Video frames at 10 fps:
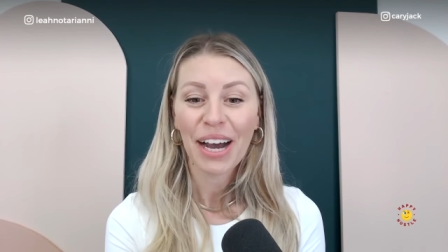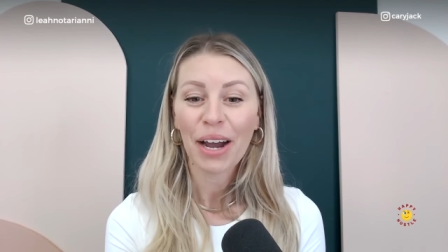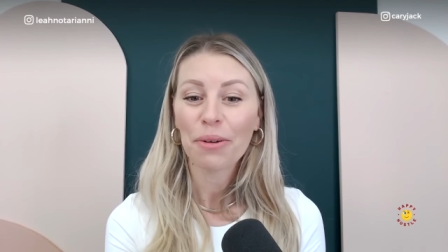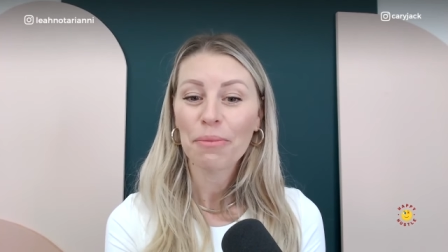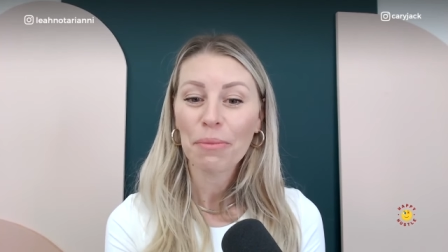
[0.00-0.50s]
I
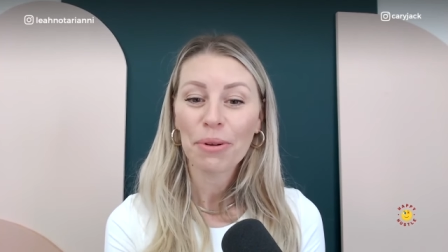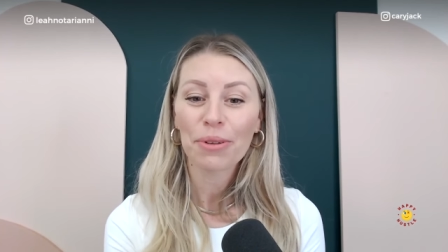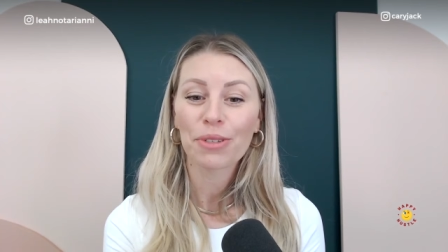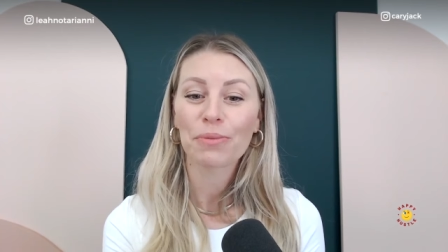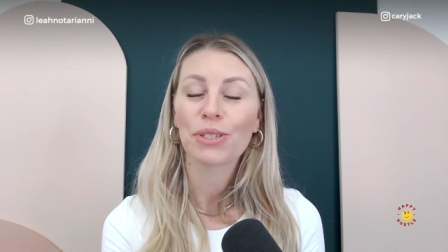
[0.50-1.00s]
remember mm.
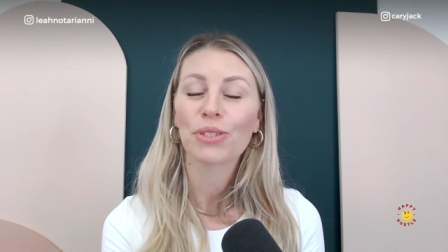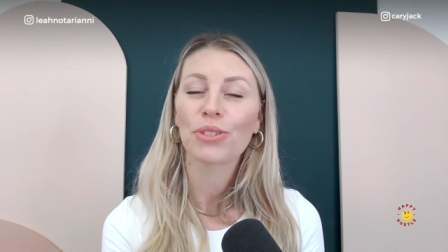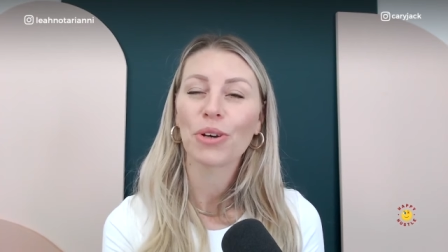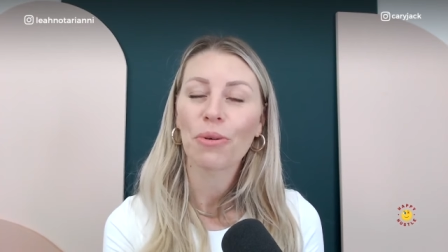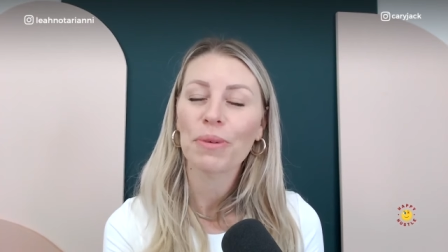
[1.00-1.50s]
there's been
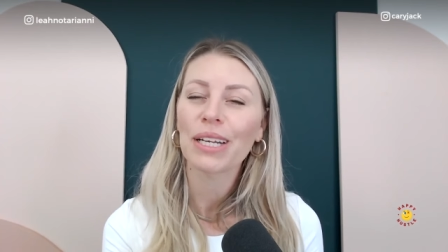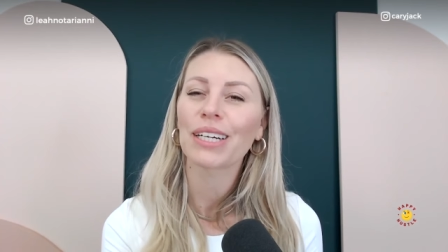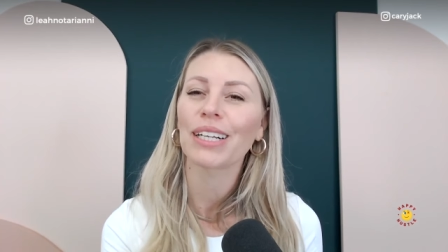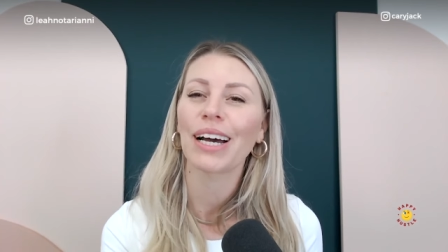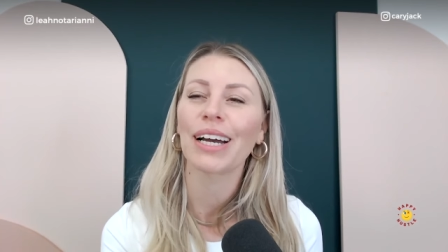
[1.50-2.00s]
so many
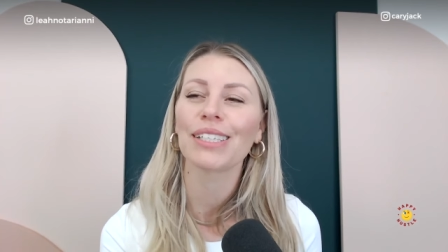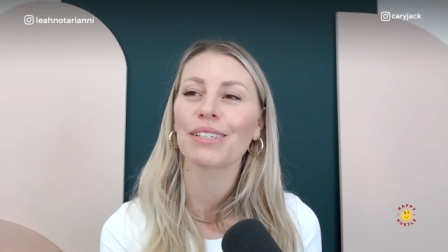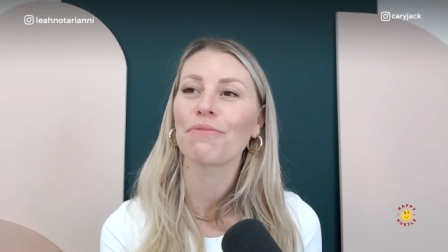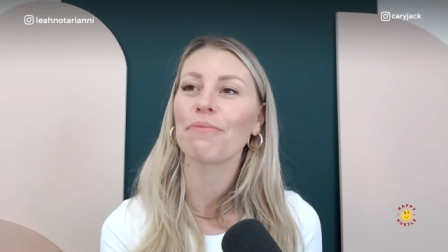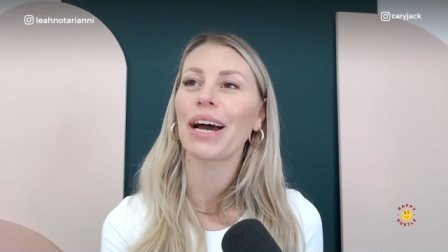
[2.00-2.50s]
clients
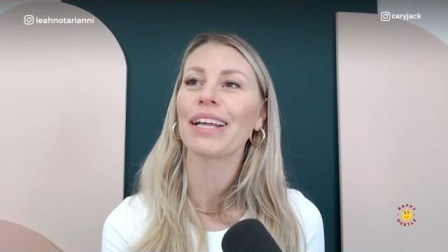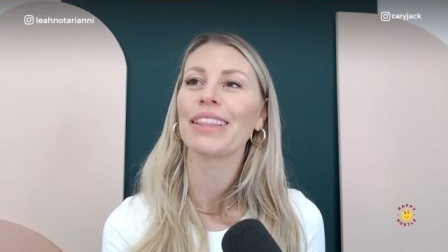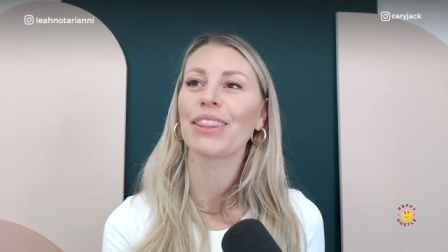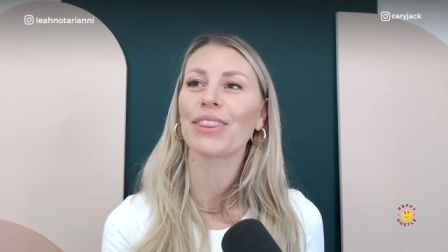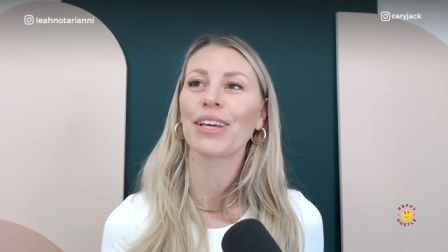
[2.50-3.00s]
of mine
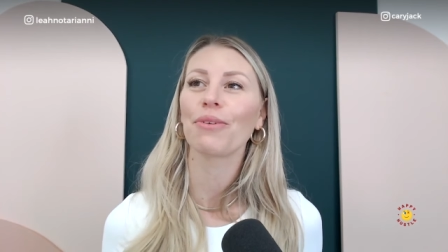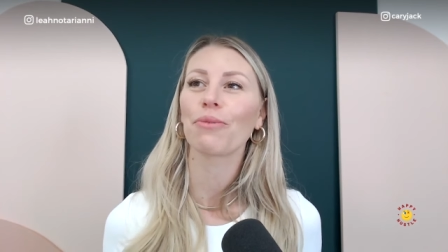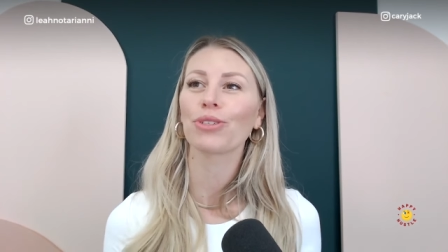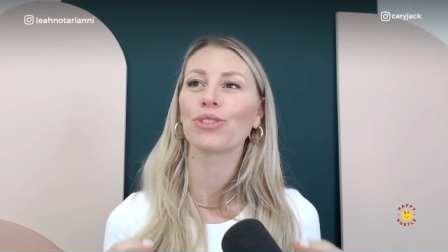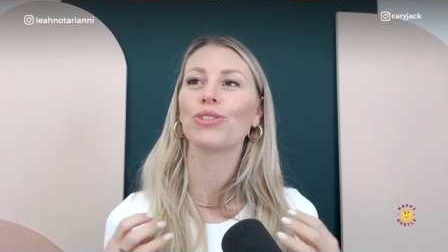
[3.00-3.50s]
that they
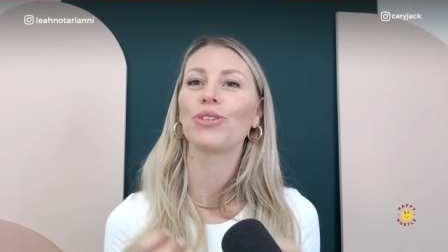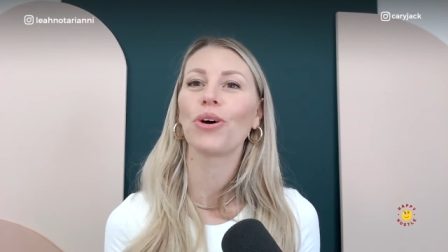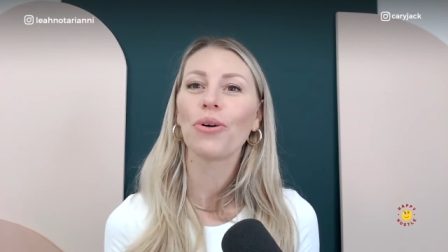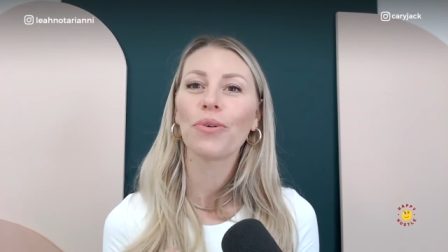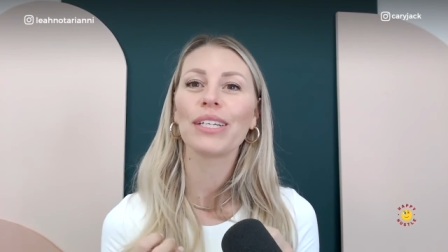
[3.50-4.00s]
were
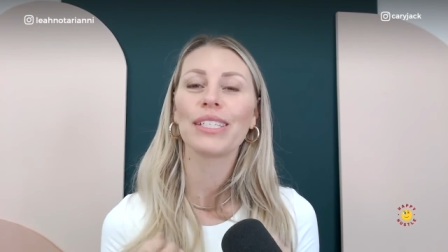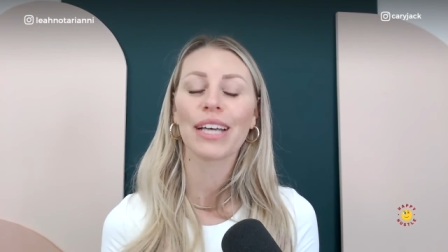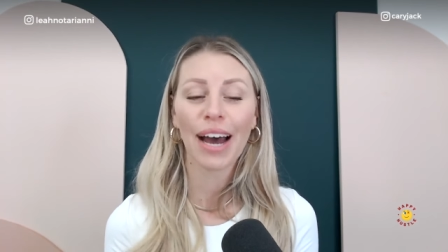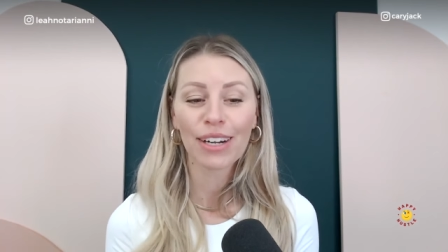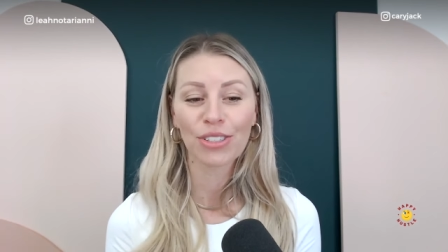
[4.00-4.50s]
so
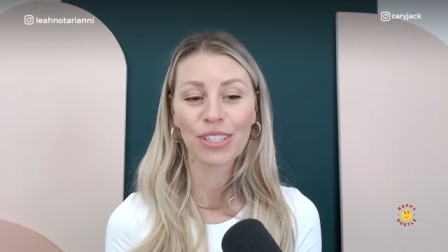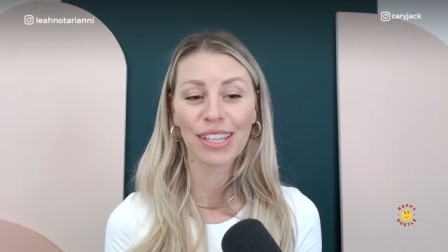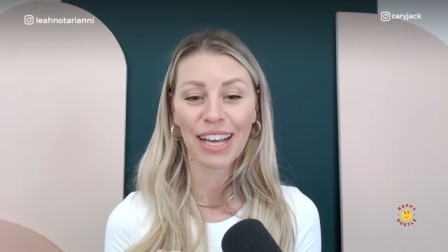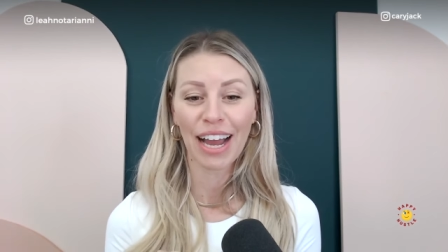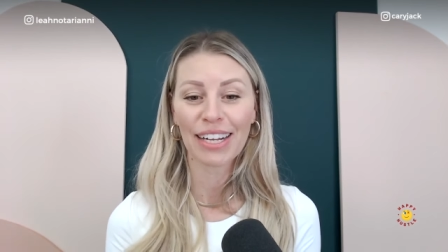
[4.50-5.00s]
attached to
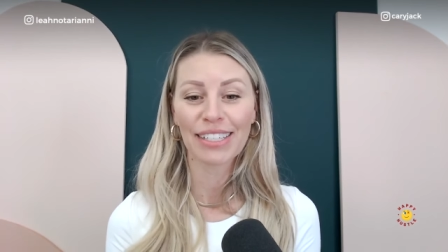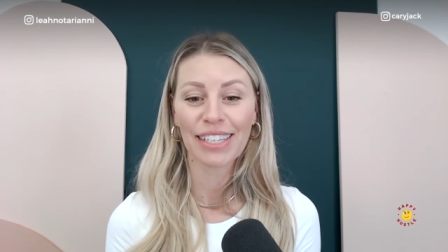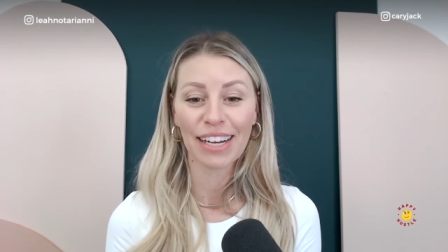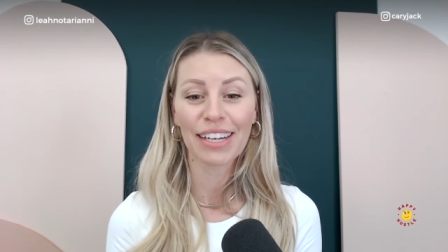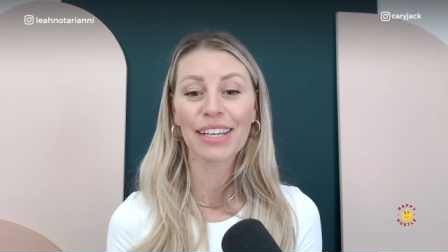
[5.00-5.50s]
the
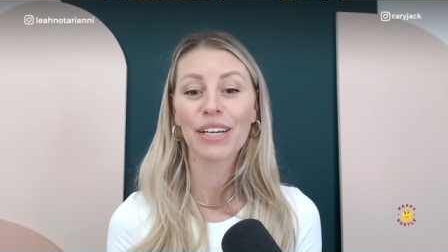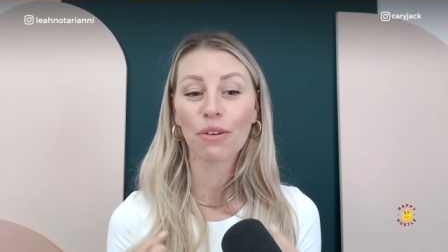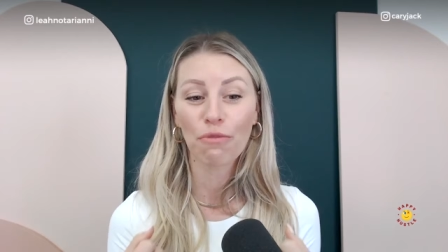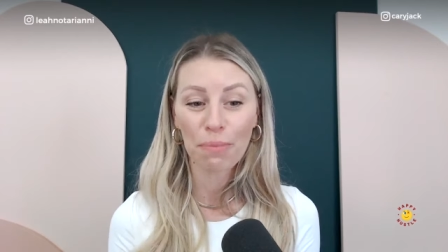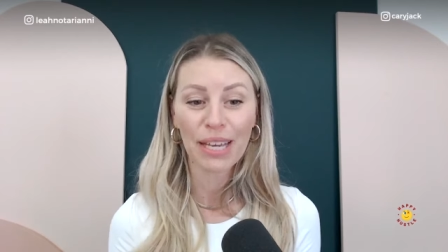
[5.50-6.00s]
identity
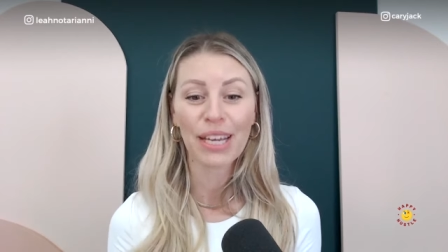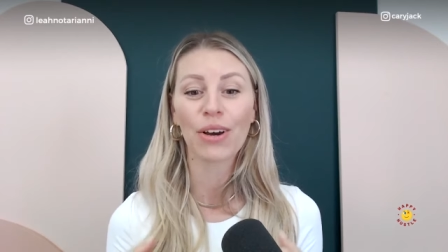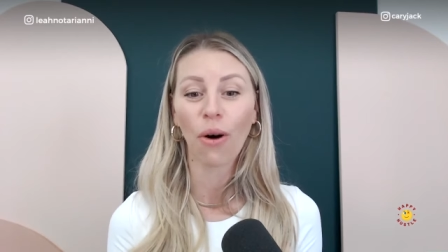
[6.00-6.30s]
of being